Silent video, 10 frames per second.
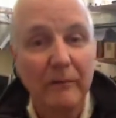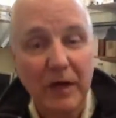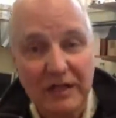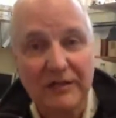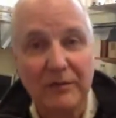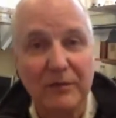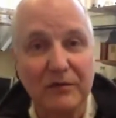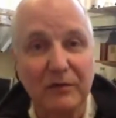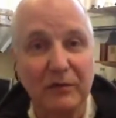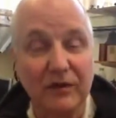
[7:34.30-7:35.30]
when it's open
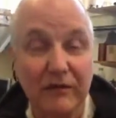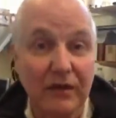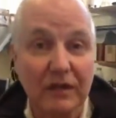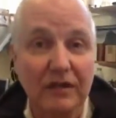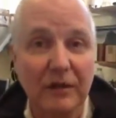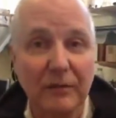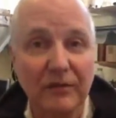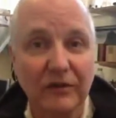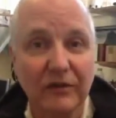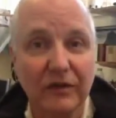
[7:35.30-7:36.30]
source, given that it
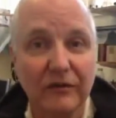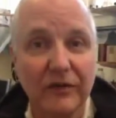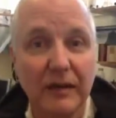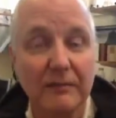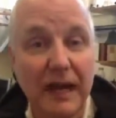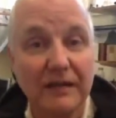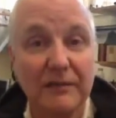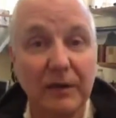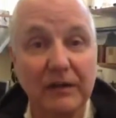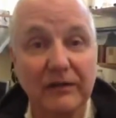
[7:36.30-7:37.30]
copies itself, that
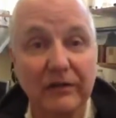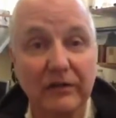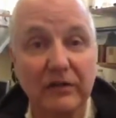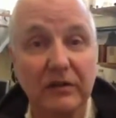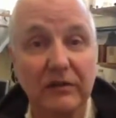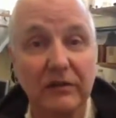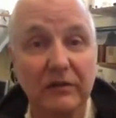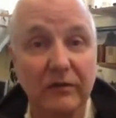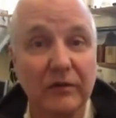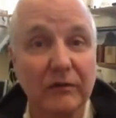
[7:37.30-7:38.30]
maximizes the
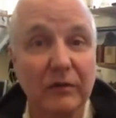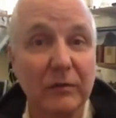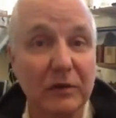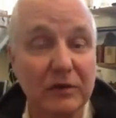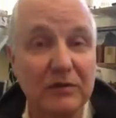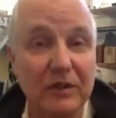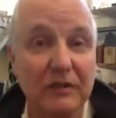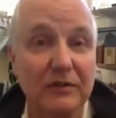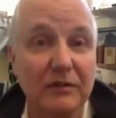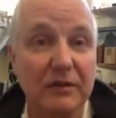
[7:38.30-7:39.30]
chances of it reproducing.
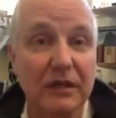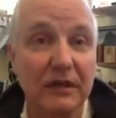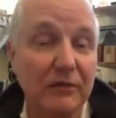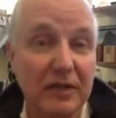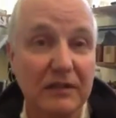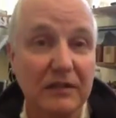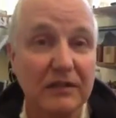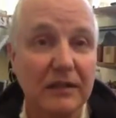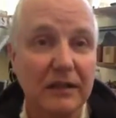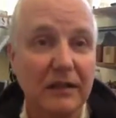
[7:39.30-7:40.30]
So it
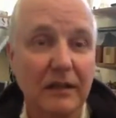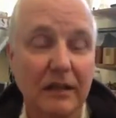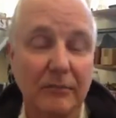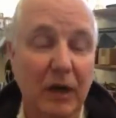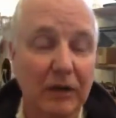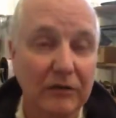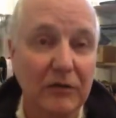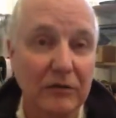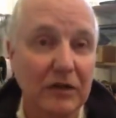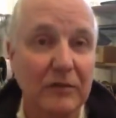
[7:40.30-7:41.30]
increases, in
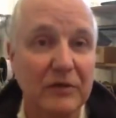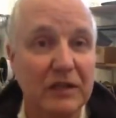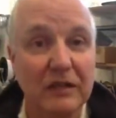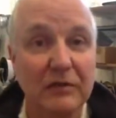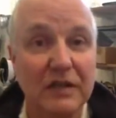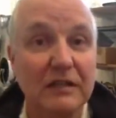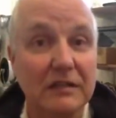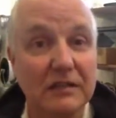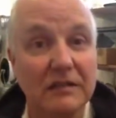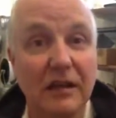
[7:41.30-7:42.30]
biological terms, it
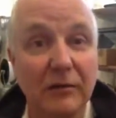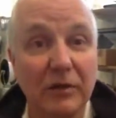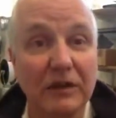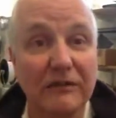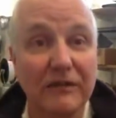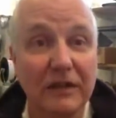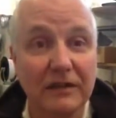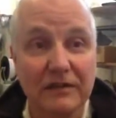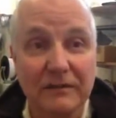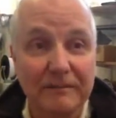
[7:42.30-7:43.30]
increases its Darwinian
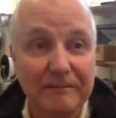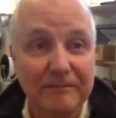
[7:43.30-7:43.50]
fitness.